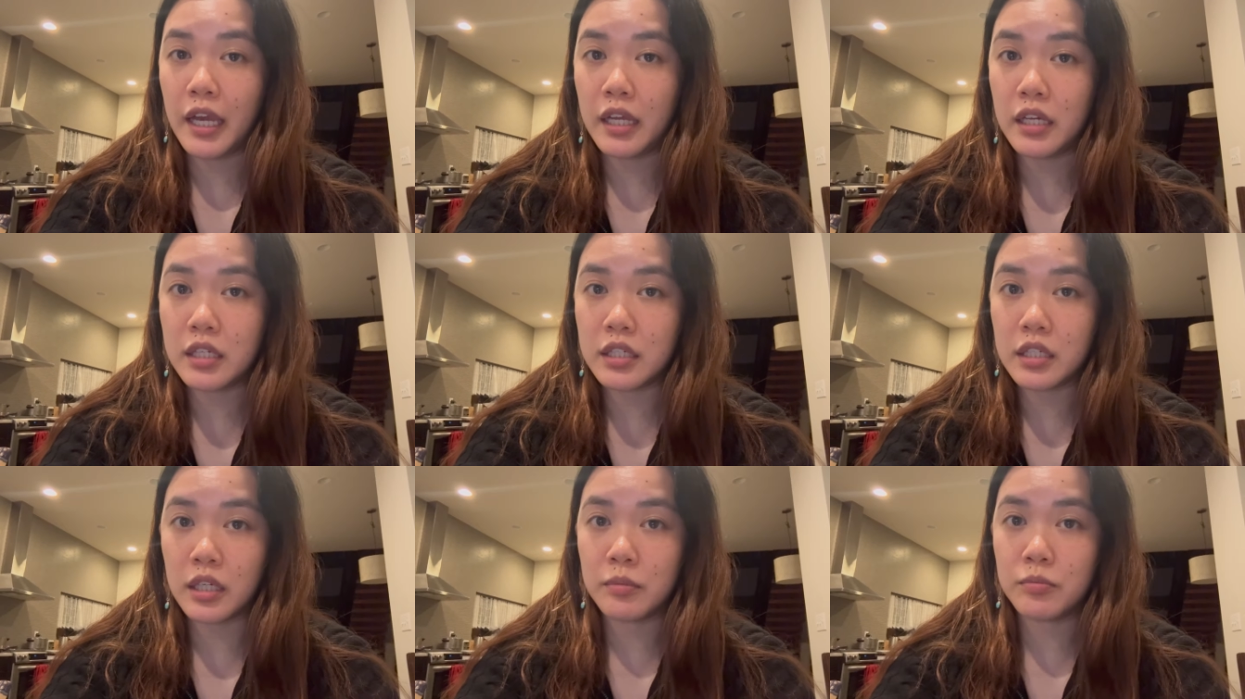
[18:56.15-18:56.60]

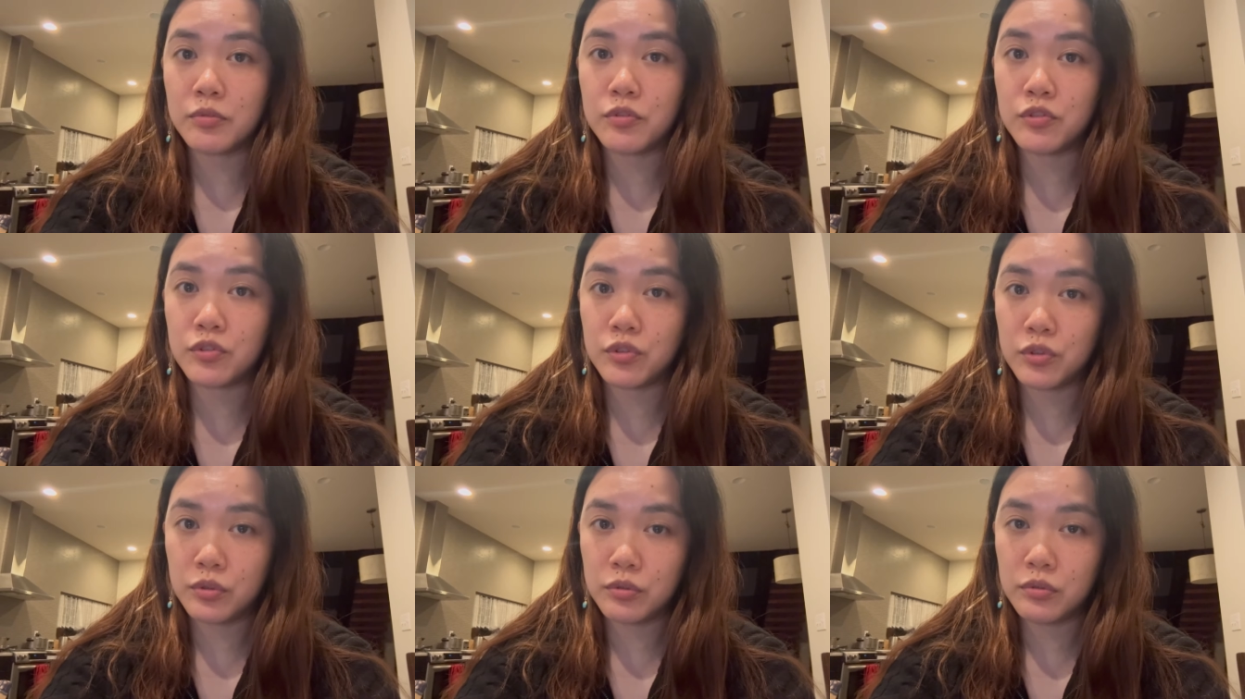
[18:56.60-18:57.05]
anytime
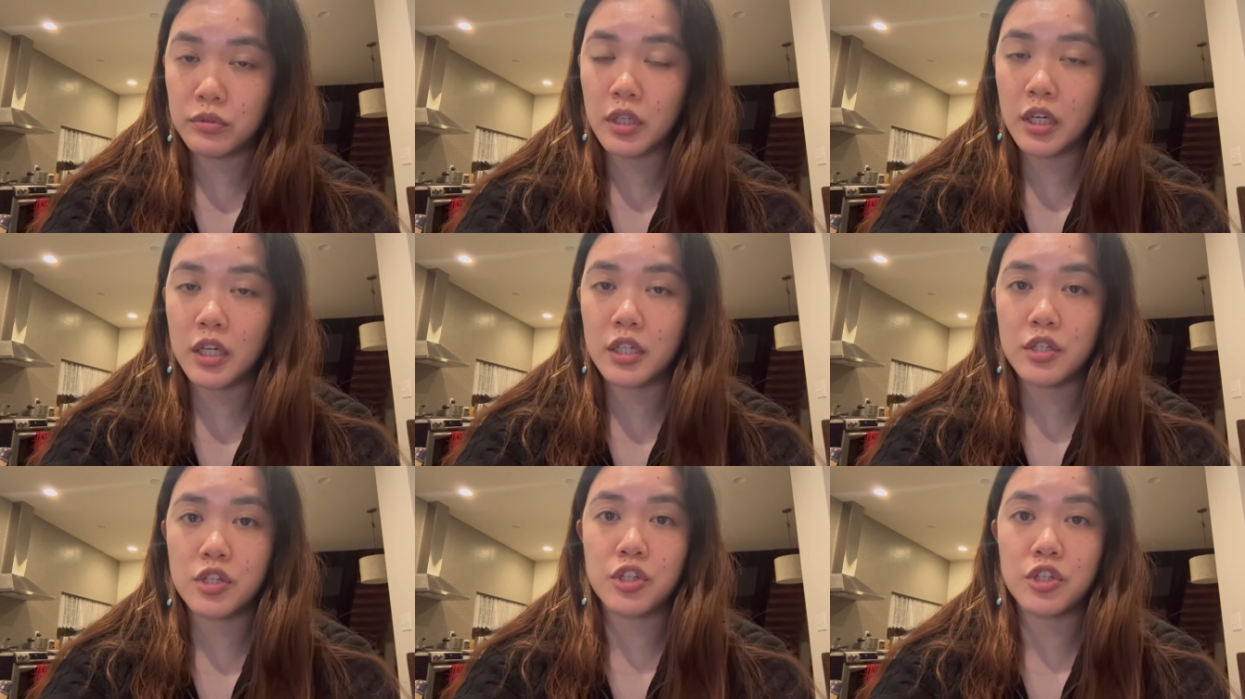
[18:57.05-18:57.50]
soon
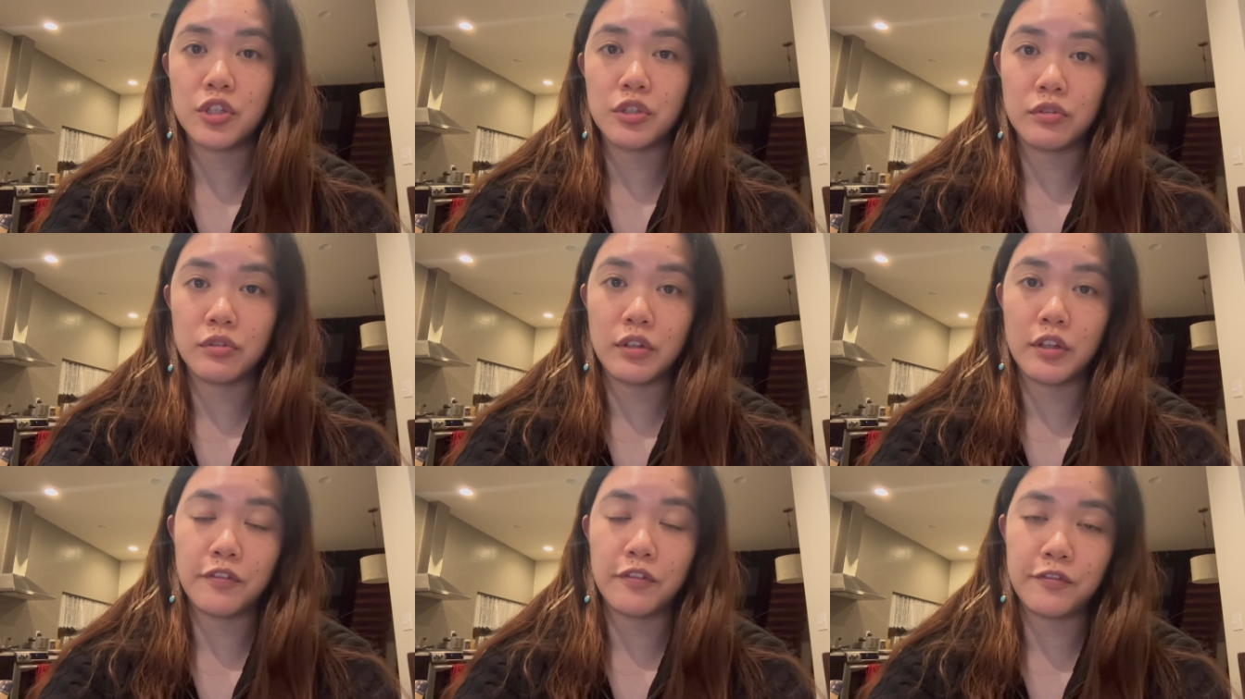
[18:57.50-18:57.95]
until
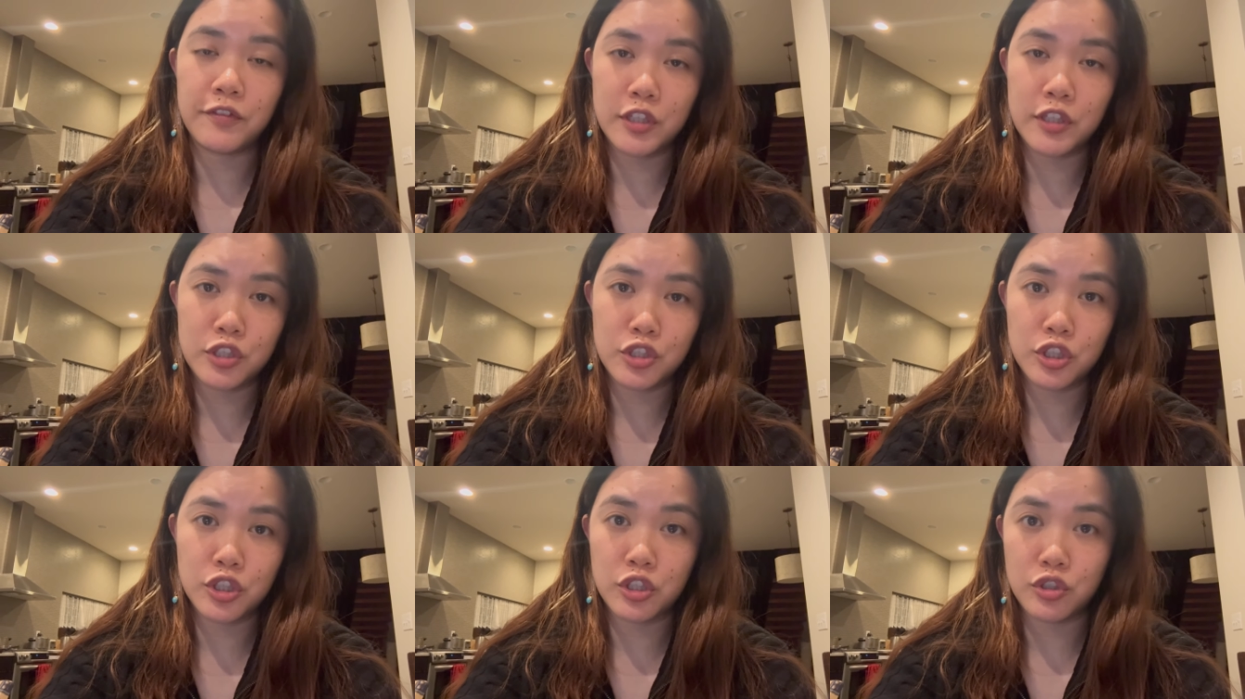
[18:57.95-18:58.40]
they
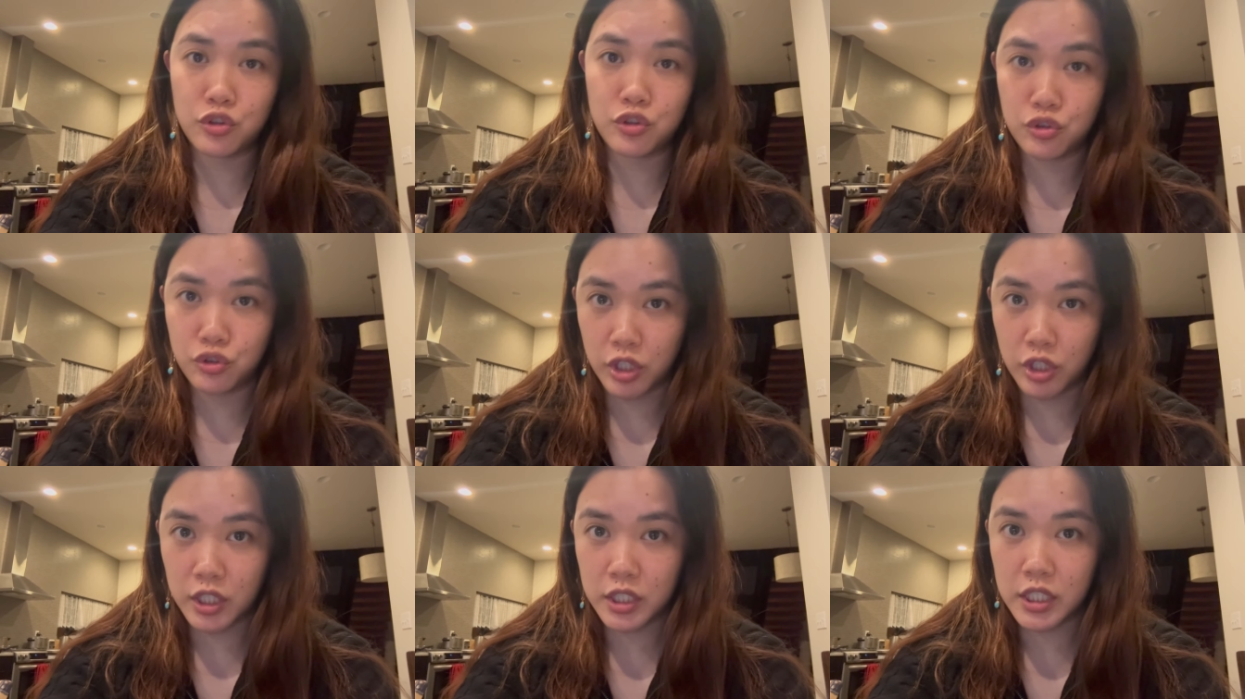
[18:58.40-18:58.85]
finish
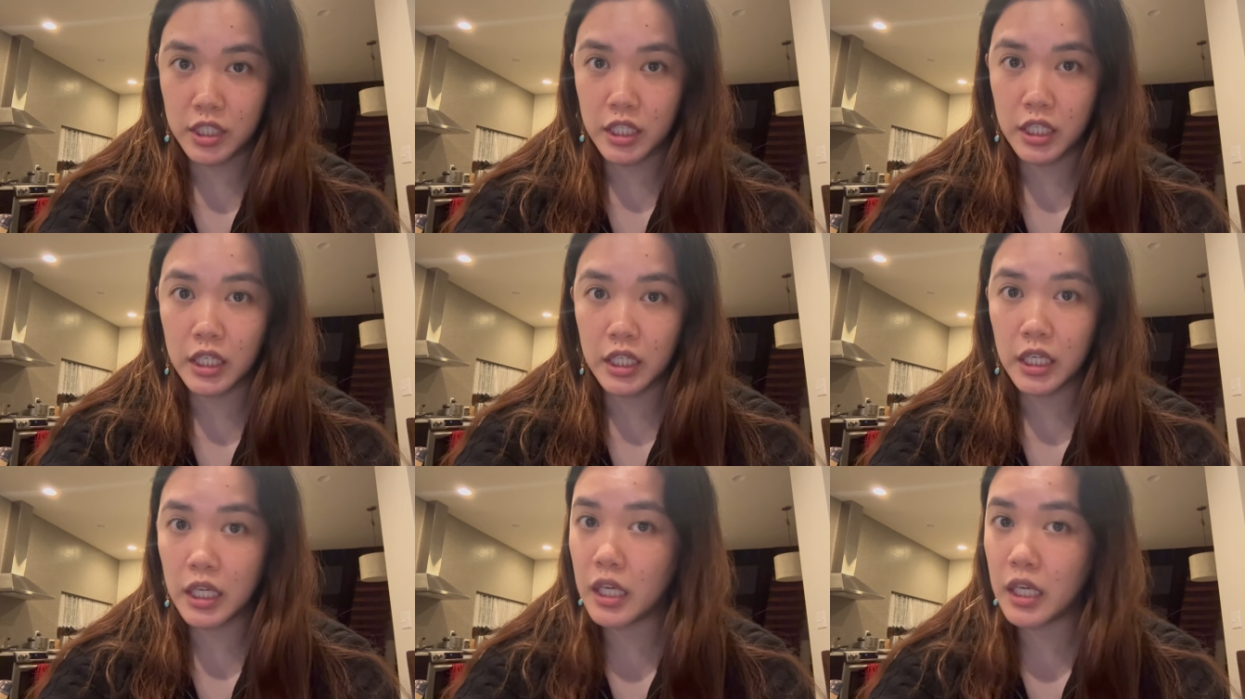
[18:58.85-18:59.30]

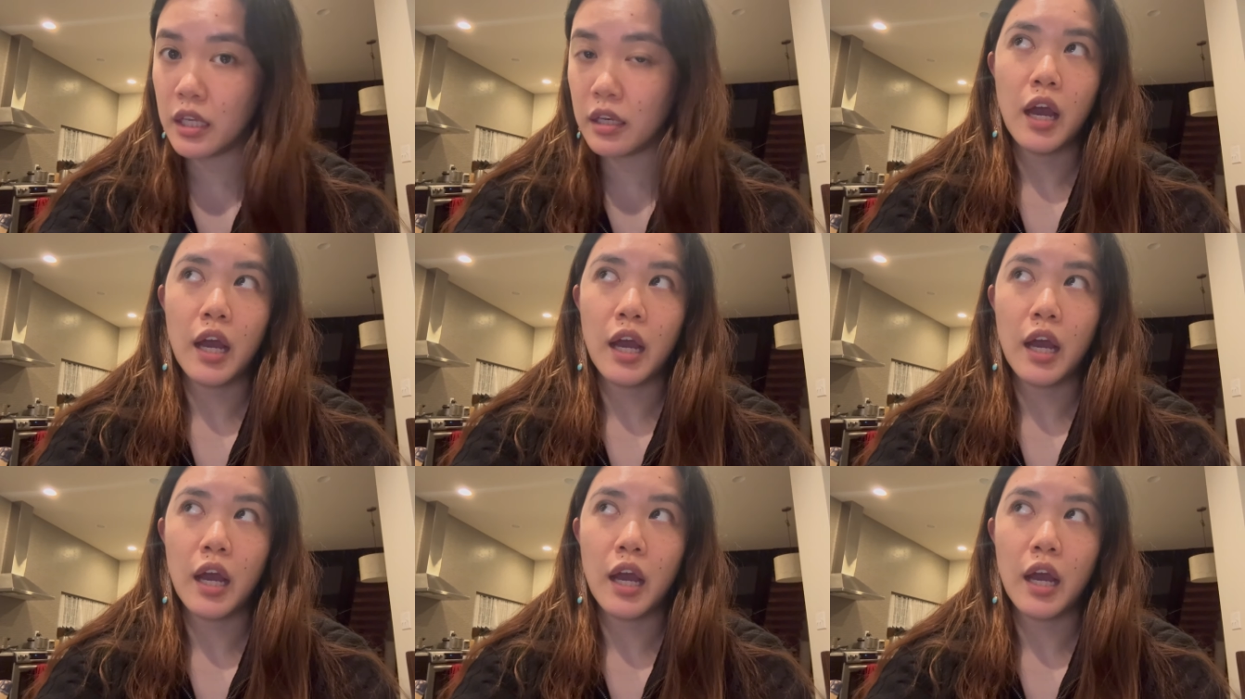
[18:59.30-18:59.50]
constructing it.